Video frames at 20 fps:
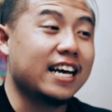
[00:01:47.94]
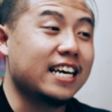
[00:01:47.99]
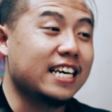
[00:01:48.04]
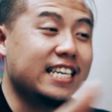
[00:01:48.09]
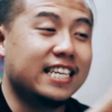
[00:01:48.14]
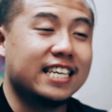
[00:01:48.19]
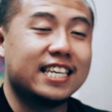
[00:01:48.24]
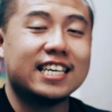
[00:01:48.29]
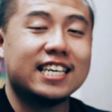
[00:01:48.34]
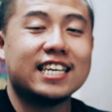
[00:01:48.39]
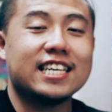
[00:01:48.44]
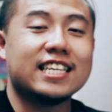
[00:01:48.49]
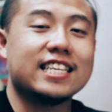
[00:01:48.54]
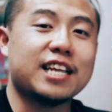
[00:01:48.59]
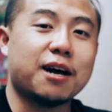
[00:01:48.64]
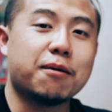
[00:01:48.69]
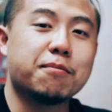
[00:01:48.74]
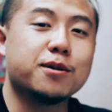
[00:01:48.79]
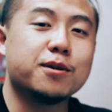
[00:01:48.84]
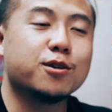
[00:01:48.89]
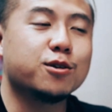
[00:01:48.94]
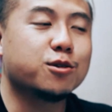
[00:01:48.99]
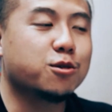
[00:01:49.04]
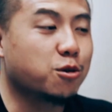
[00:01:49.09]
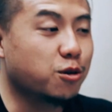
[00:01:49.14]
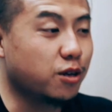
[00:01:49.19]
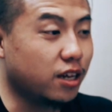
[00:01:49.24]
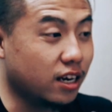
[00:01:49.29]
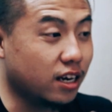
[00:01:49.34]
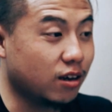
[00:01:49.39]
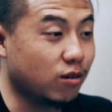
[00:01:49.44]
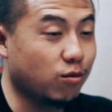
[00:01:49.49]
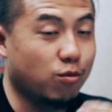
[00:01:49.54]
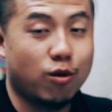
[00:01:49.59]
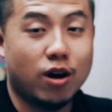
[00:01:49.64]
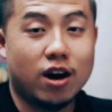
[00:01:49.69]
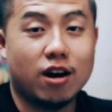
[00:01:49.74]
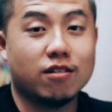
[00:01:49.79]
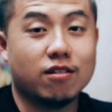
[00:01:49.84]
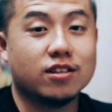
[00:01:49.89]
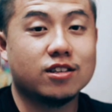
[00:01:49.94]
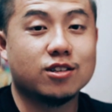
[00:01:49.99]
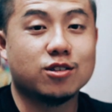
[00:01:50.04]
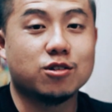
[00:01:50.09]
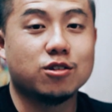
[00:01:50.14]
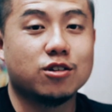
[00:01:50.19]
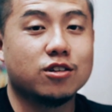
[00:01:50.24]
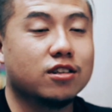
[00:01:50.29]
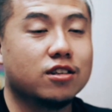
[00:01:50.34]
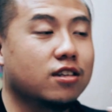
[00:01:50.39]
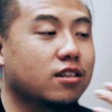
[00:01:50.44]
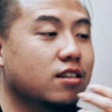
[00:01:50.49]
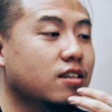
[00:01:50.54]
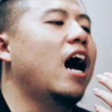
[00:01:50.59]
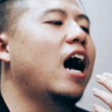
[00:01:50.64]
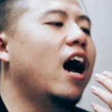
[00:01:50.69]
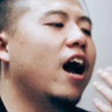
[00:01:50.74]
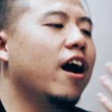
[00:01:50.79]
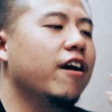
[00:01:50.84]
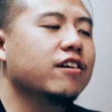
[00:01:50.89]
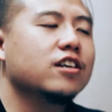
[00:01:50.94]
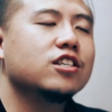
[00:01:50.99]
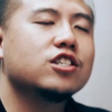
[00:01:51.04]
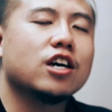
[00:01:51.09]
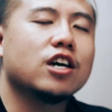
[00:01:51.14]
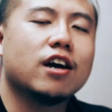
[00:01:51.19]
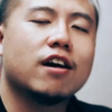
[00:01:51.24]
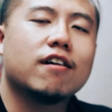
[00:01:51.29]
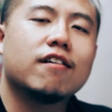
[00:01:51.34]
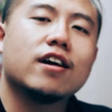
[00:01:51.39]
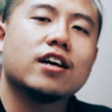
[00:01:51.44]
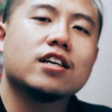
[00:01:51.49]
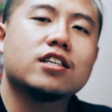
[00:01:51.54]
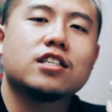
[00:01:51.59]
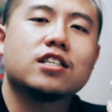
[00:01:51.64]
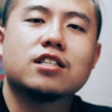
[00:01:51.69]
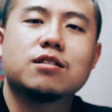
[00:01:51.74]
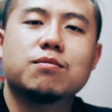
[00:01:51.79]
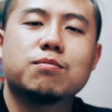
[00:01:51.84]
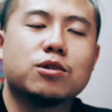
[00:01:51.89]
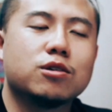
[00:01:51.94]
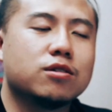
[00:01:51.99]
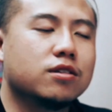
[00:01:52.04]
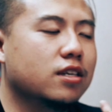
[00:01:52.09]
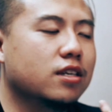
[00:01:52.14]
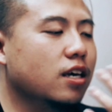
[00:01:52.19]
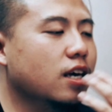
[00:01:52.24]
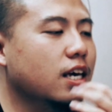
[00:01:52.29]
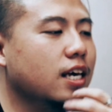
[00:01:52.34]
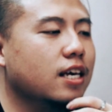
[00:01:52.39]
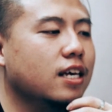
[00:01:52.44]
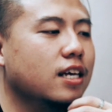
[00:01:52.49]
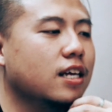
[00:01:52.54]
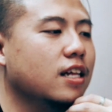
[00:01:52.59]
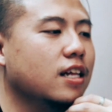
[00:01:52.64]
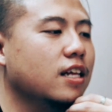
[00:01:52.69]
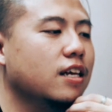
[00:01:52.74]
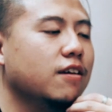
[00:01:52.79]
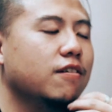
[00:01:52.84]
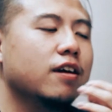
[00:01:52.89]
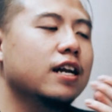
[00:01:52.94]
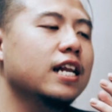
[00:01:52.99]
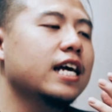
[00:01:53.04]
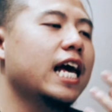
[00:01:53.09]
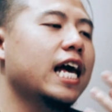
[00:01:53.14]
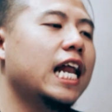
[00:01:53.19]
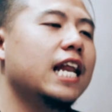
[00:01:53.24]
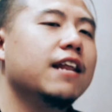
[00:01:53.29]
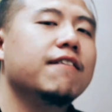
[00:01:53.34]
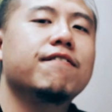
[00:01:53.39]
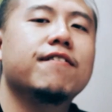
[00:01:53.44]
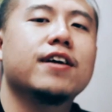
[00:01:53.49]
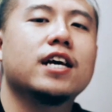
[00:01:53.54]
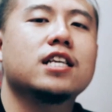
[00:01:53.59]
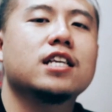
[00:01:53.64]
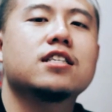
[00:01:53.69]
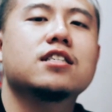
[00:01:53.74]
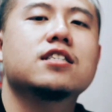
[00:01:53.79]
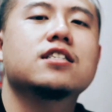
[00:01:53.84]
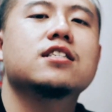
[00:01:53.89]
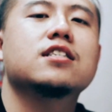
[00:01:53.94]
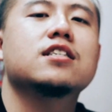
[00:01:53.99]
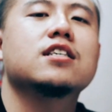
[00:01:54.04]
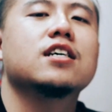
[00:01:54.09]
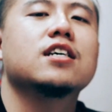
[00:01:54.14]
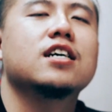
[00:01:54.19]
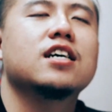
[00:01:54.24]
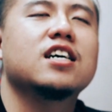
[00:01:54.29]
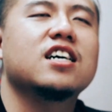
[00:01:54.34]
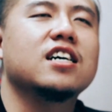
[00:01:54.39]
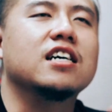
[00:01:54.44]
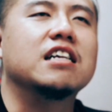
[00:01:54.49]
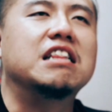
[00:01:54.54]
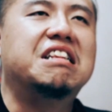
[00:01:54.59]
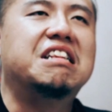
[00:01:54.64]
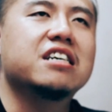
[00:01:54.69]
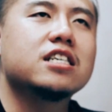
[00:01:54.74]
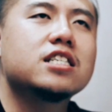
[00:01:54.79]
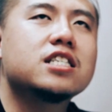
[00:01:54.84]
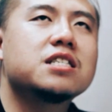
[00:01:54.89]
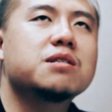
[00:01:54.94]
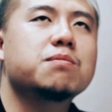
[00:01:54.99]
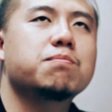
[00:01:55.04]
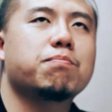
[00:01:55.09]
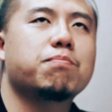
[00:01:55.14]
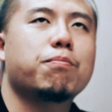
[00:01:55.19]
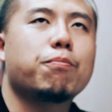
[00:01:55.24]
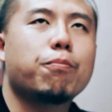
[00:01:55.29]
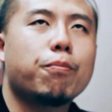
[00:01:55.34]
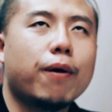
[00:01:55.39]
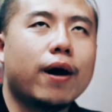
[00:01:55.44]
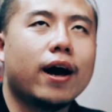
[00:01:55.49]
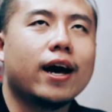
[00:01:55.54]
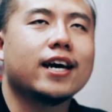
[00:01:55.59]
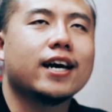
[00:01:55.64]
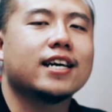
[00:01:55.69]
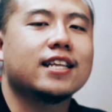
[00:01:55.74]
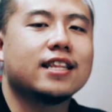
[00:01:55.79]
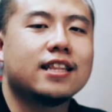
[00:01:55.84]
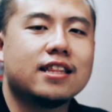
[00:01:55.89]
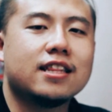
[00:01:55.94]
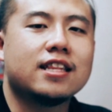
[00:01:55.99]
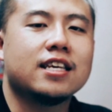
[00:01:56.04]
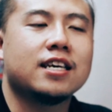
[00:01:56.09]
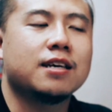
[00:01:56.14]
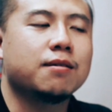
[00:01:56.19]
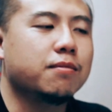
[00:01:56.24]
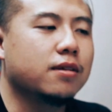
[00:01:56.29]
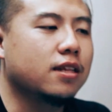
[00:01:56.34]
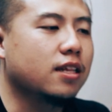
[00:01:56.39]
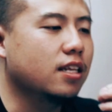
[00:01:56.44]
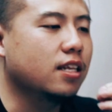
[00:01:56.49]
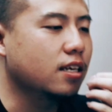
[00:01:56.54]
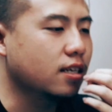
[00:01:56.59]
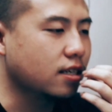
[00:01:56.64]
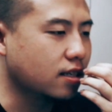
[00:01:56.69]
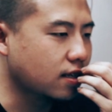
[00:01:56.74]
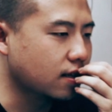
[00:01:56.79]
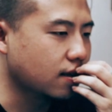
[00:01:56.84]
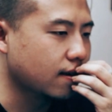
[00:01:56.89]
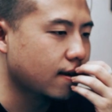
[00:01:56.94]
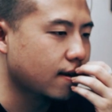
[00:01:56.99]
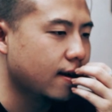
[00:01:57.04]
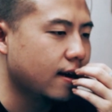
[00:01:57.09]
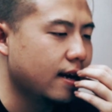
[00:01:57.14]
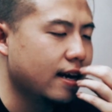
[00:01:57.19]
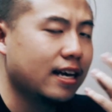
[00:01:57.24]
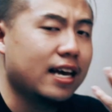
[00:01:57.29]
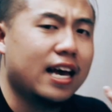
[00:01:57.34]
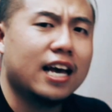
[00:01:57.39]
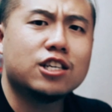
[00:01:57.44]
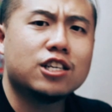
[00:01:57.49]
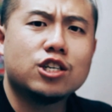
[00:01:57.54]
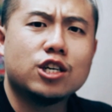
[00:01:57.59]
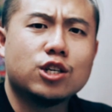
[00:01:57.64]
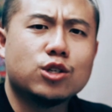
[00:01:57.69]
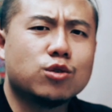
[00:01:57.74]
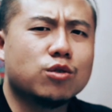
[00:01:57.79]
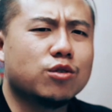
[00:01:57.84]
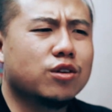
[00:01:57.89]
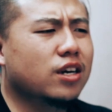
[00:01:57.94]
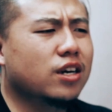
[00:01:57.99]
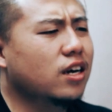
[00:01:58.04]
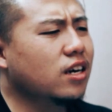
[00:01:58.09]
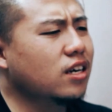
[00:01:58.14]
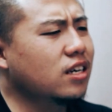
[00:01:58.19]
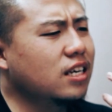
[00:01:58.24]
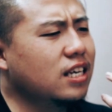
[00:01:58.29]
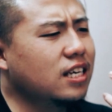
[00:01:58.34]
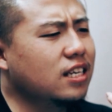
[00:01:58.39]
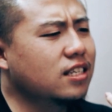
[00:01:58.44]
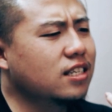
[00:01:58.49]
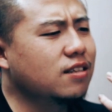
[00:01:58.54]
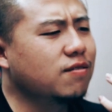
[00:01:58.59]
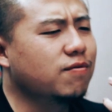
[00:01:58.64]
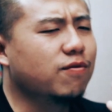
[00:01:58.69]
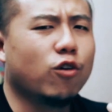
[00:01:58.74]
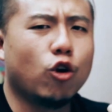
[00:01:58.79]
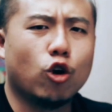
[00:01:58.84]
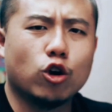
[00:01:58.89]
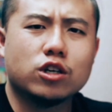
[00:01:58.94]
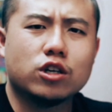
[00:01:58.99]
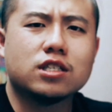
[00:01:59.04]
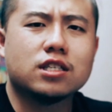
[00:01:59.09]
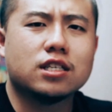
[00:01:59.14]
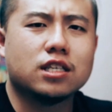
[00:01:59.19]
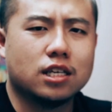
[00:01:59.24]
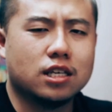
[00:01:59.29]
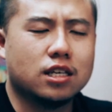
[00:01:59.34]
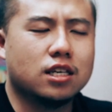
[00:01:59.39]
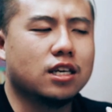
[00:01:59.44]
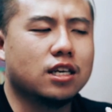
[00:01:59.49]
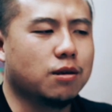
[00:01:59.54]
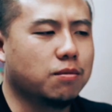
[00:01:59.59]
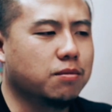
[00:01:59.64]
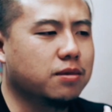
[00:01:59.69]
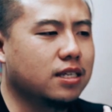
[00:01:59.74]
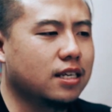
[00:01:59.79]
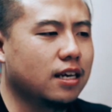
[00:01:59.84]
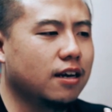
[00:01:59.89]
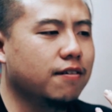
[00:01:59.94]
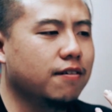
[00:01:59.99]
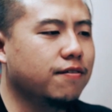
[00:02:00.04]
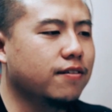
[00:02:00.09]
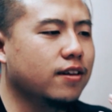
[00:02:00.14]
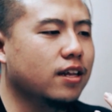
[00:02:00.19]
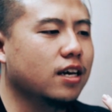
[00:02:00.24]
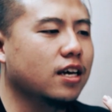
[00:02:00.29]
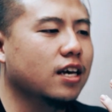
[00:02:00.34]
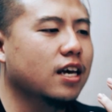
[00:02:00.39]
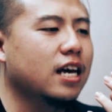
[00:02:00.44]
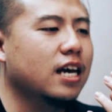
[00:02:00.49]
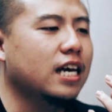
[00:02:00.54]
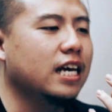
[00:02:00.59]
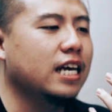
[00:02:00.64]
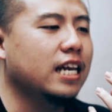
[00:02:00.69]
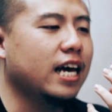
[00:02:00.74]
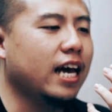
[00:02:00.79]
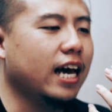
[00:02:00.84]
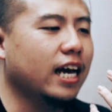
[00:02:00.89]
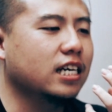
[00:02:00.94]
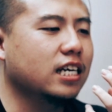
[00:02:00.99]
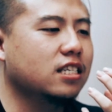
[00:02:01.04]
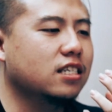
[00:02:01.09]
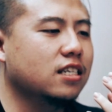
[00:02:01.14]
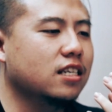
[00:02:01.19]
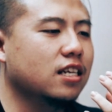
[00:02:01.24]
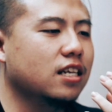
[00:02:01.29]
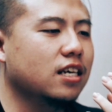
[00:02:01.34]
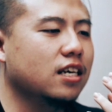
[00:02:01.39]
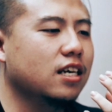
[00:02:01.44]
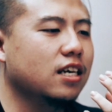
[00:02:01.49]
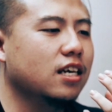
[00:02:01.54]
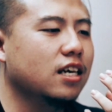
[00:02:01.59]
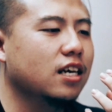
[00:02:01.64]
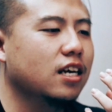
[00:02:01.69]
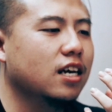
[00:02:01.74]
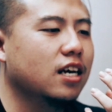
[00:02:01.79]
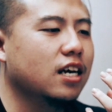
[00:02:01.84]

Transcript: he did it in Tamil also, like, wow, this is good. Harish Jayaraj's music really elevates the spy theme in this. And SJ Suriya, his voice himself, like, it actually